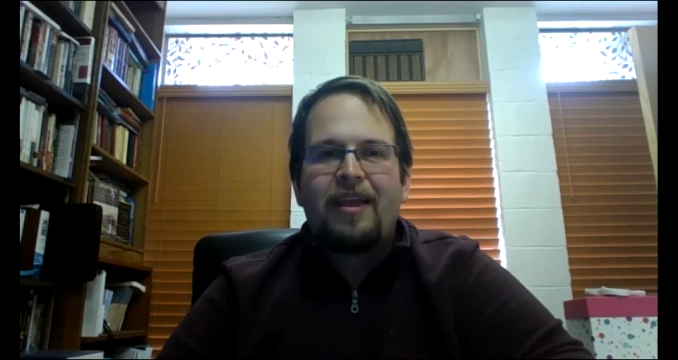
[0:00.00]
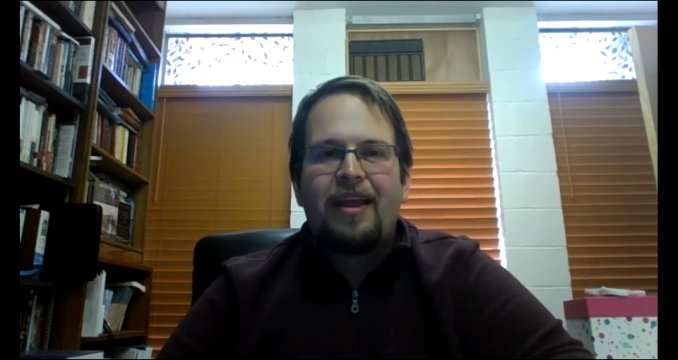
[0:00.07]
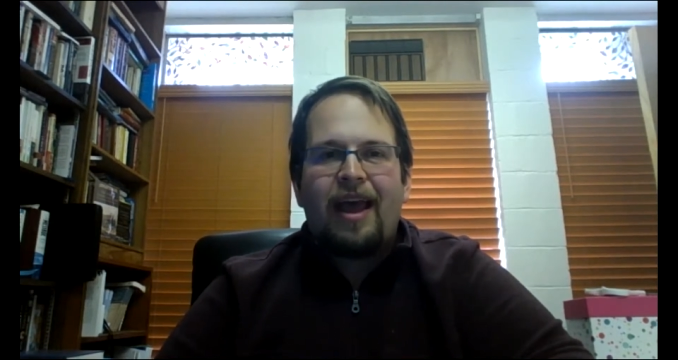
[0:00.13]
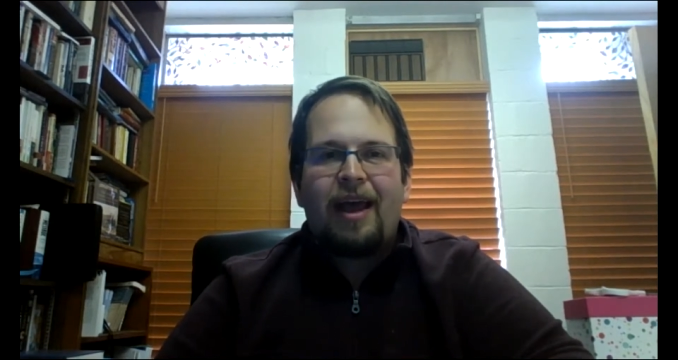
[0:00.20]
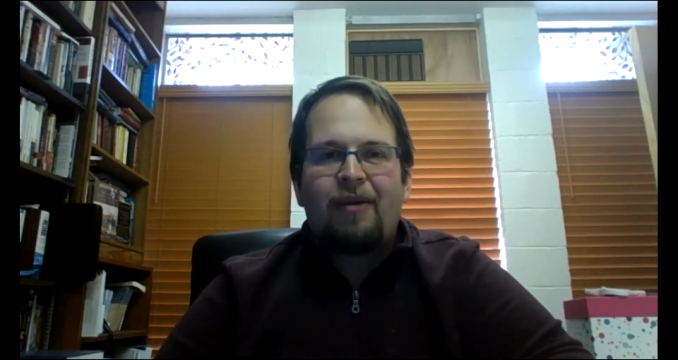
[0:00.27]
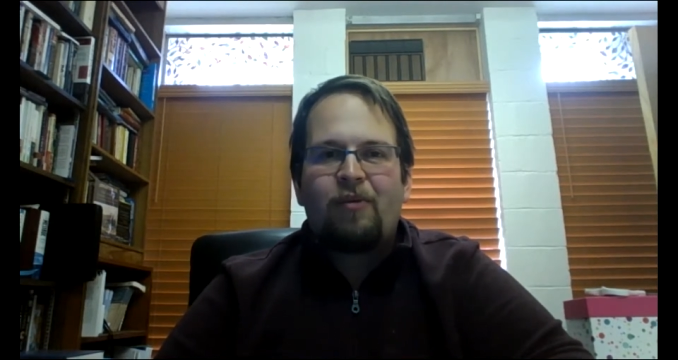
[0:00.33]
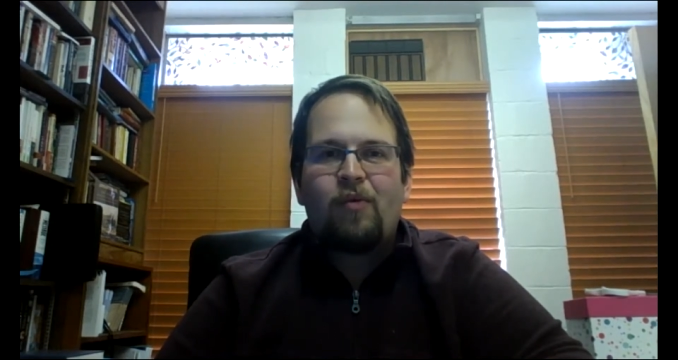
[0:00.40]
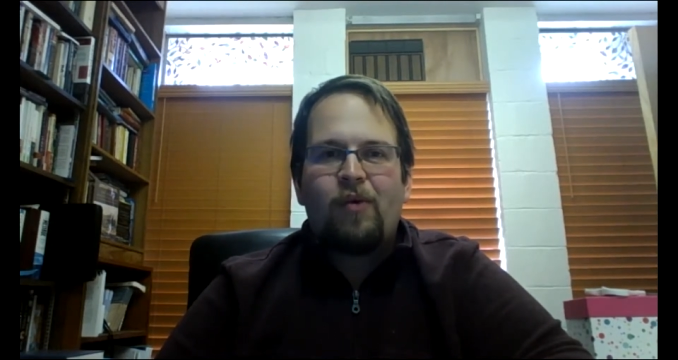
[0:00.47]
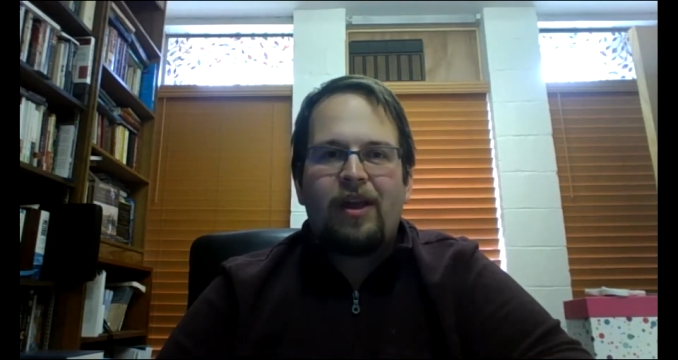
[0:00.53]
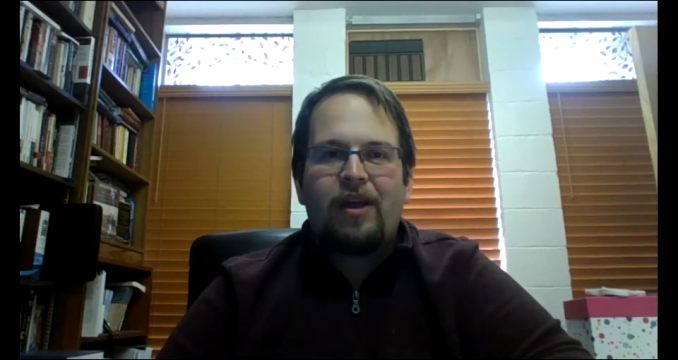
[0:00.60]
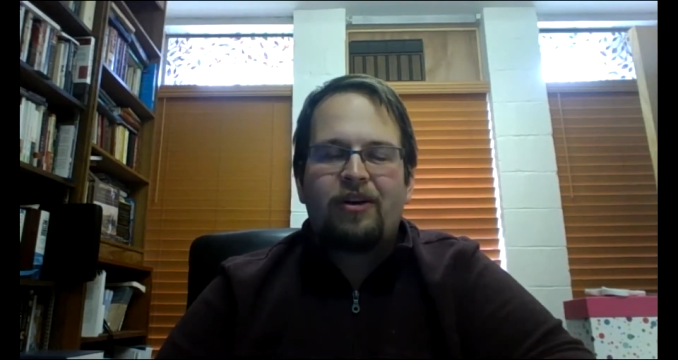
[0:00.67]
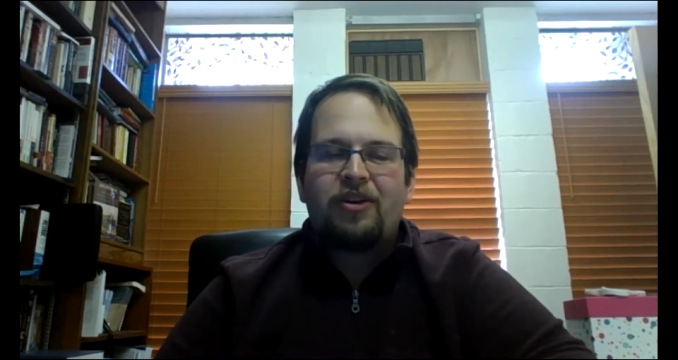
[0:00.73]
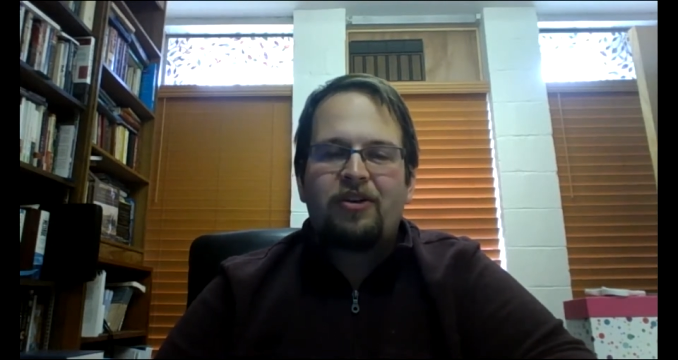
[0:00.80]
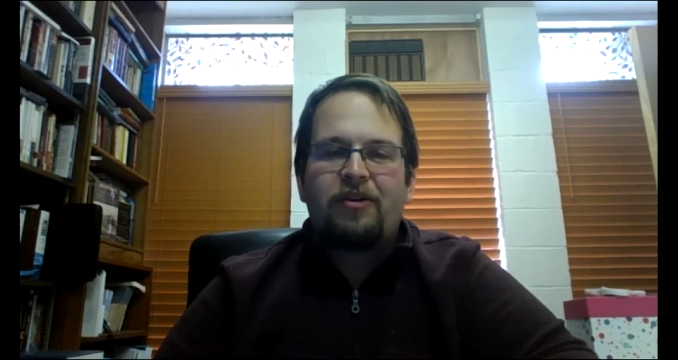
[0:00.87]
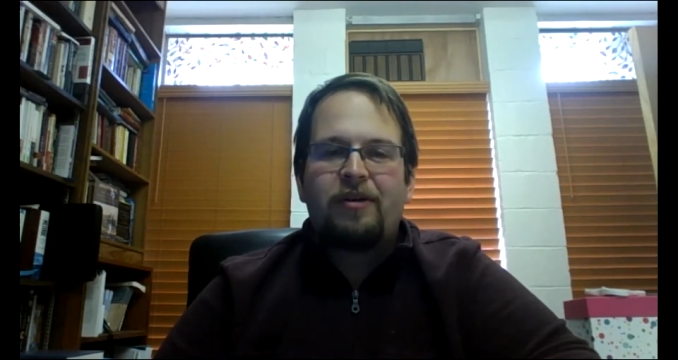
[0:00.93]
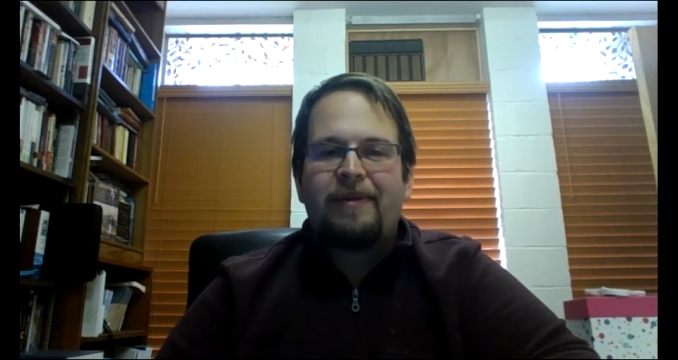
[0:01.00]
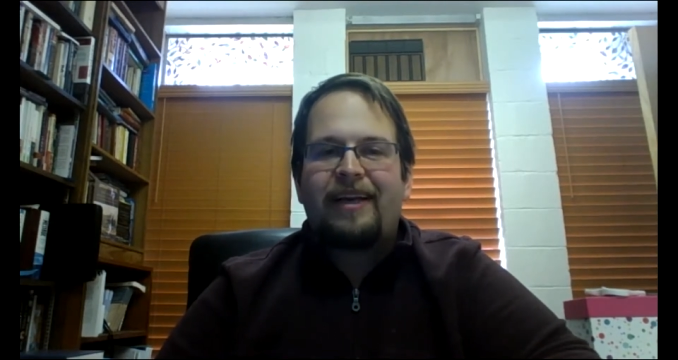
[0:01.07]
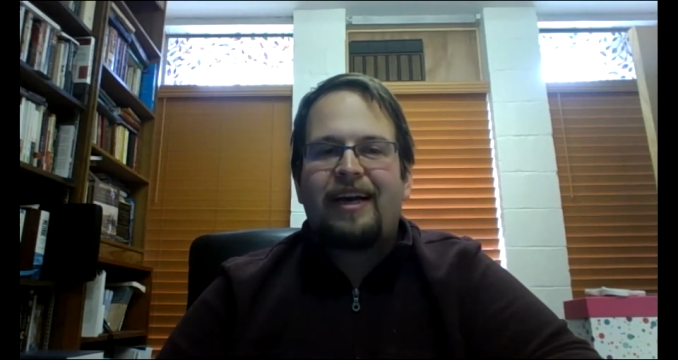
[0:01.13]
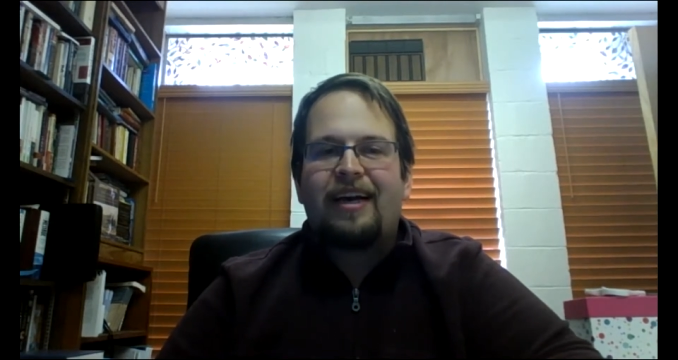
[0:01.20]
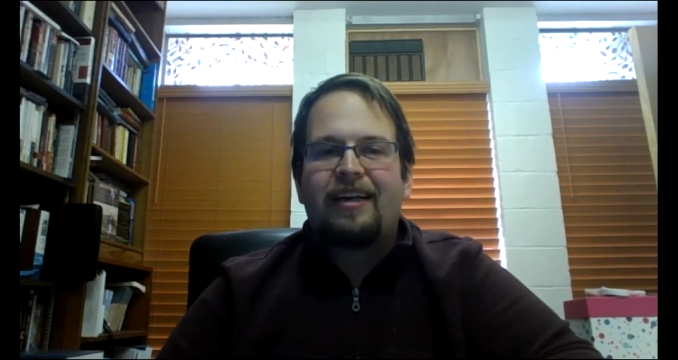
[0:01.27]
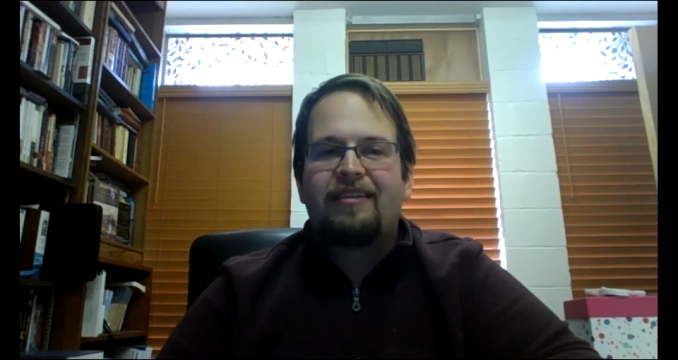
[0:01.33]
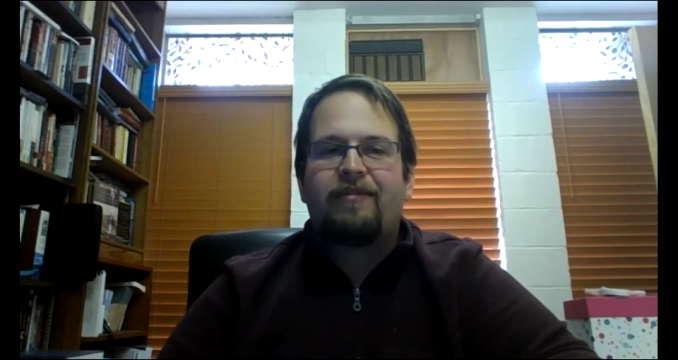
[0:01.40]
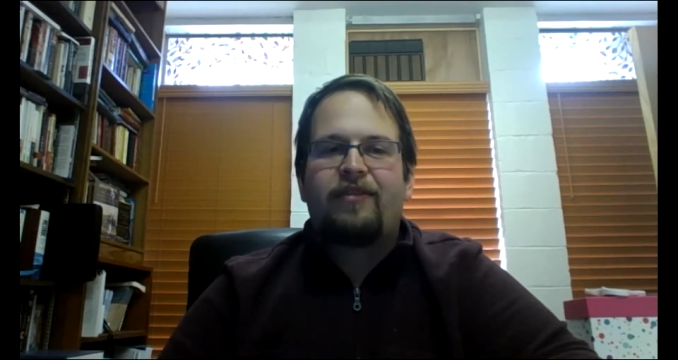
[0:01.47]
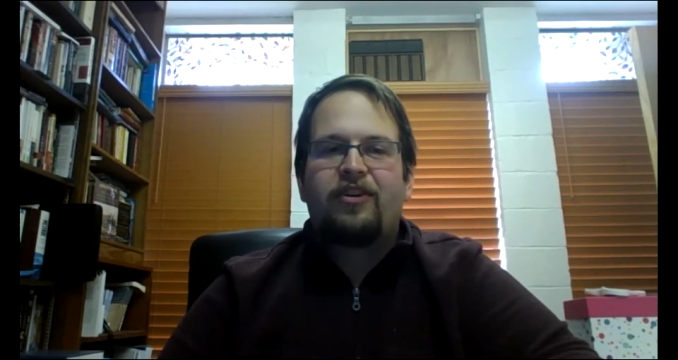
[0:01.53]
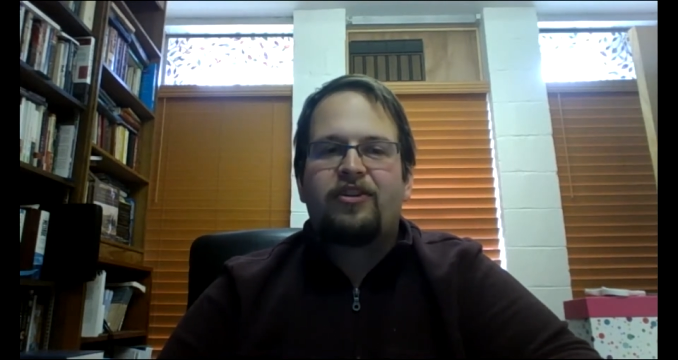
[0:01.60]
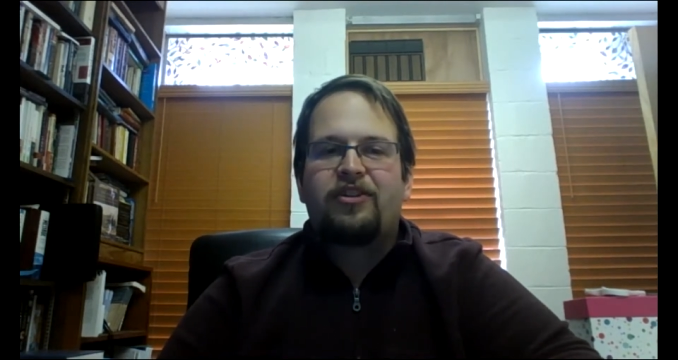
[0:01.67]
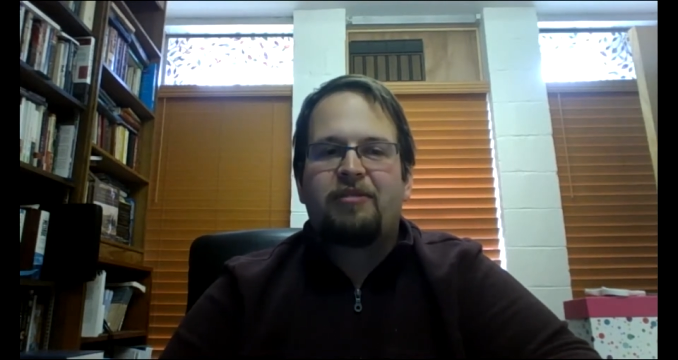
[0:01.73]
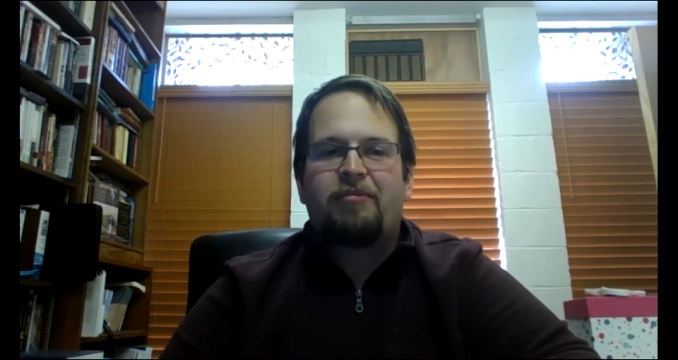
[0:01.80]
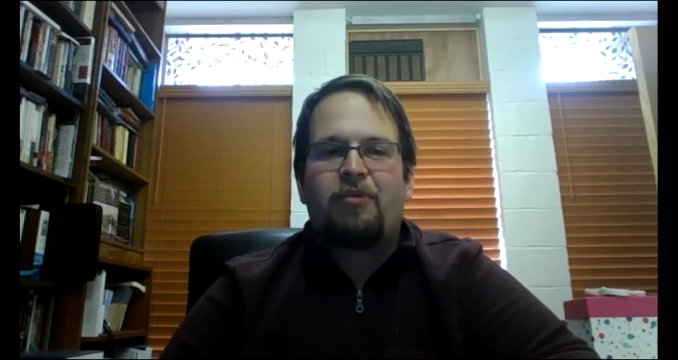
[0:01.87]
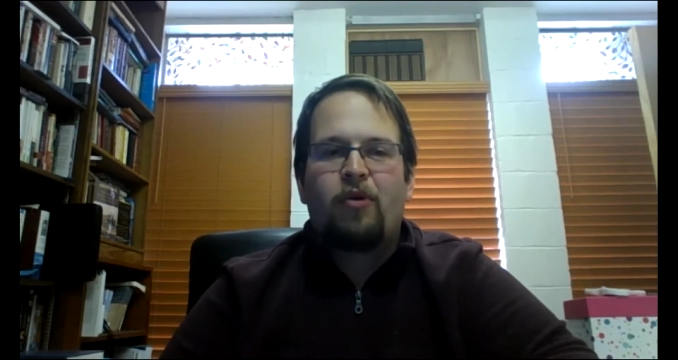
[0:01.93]
And we are doing it because of your
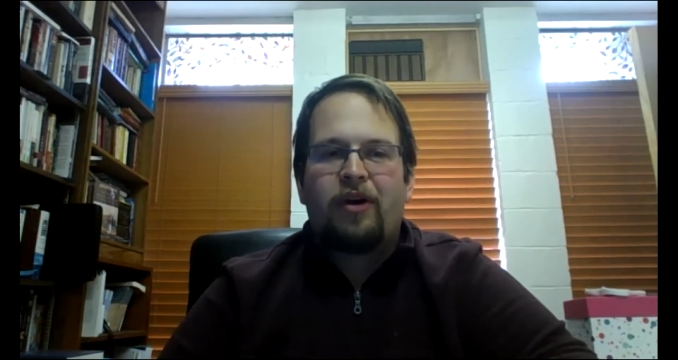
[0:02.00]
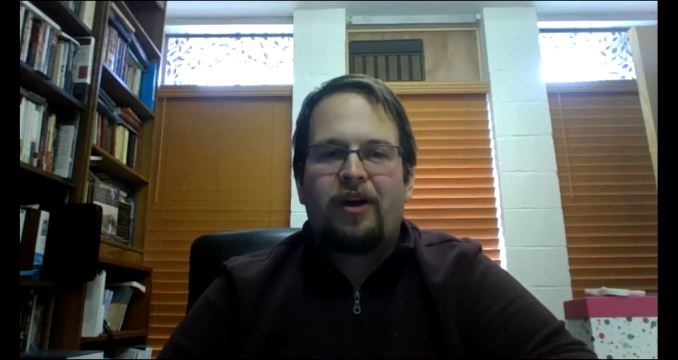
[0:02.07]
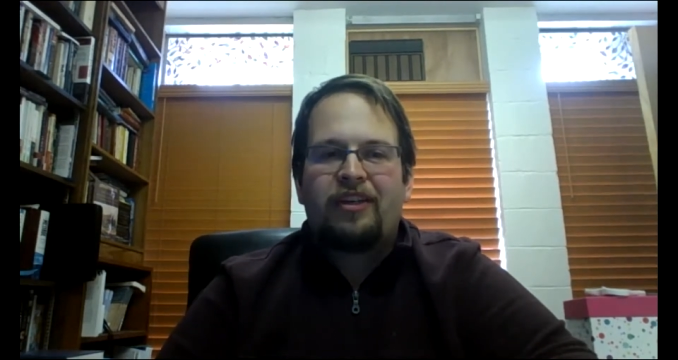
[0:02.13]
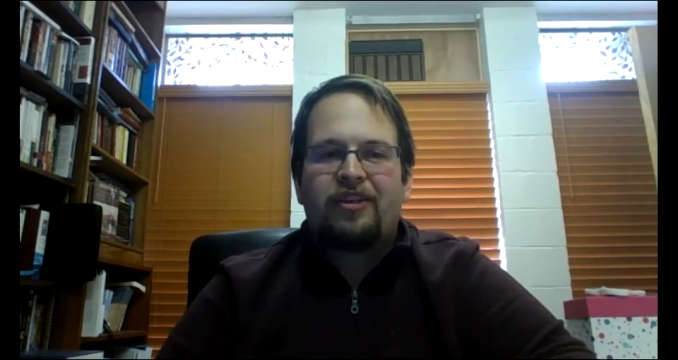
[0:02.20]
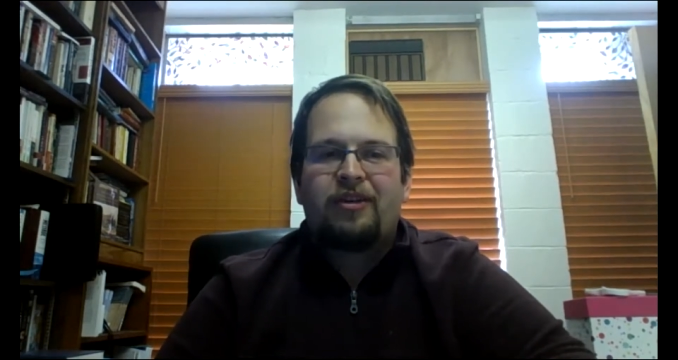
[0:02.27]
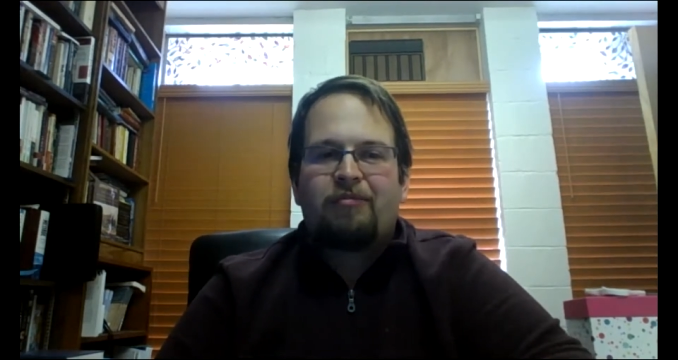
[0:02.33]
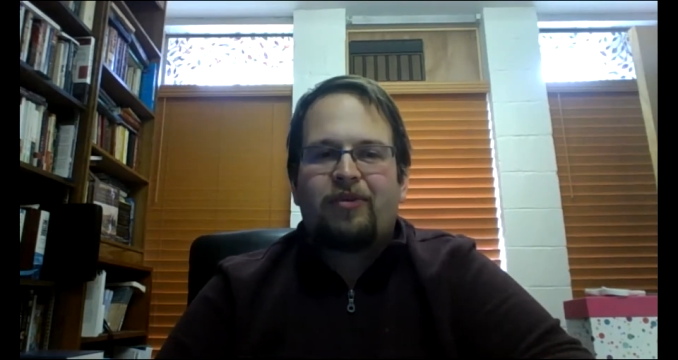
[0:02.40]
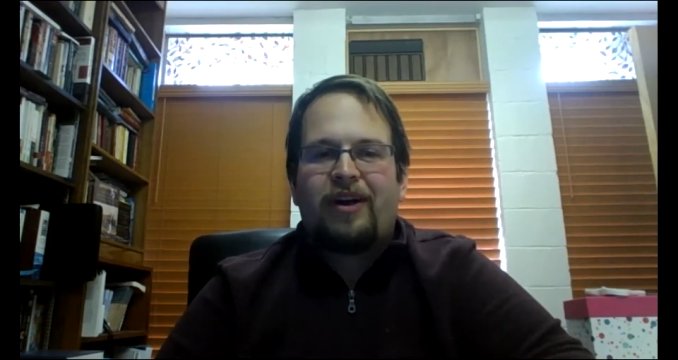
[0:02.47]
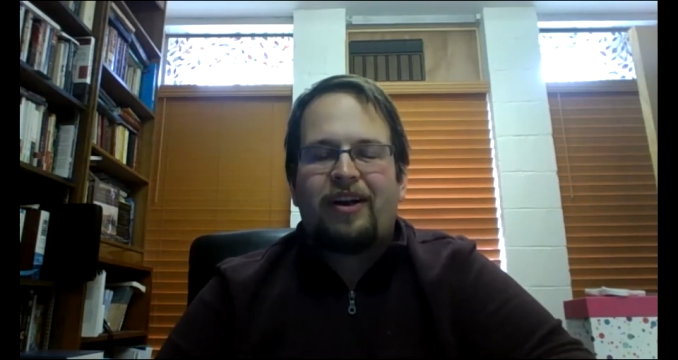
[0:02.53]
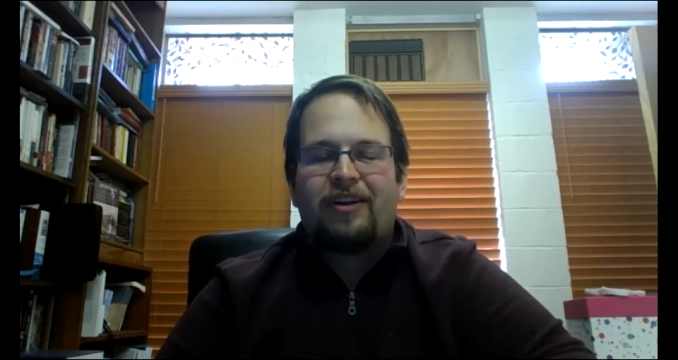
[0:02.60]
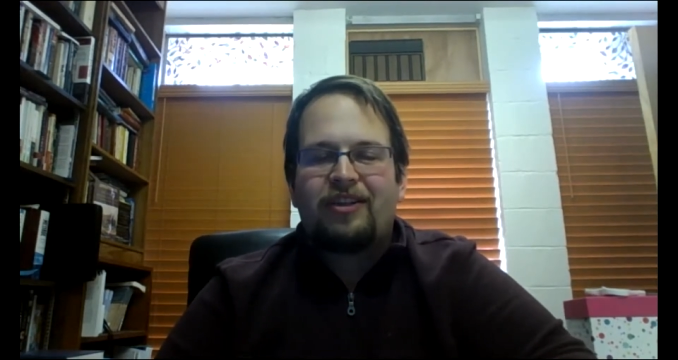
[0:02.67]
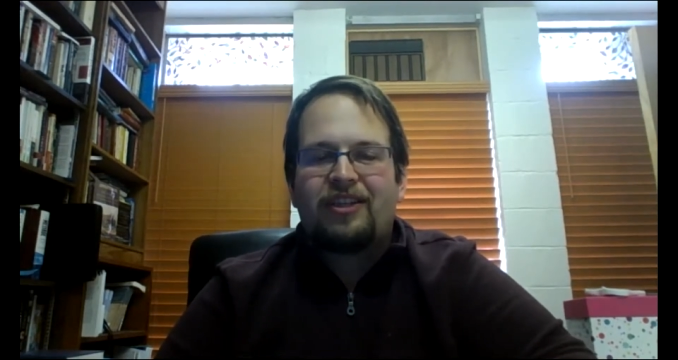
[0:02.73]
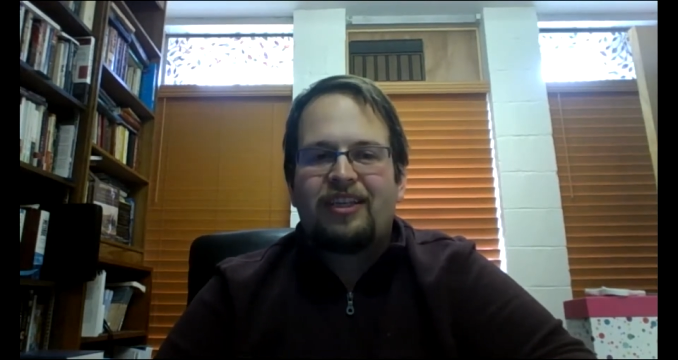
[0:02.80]
support and your prayers.